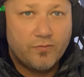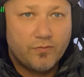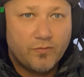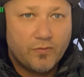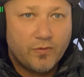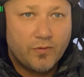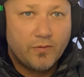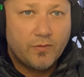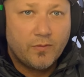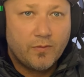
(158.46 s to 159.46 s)

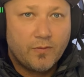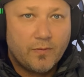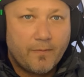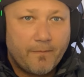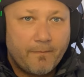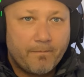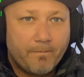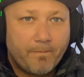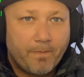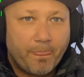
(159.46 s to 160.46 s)

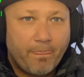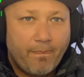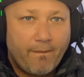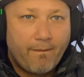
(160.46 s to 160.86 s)
(no one is talking)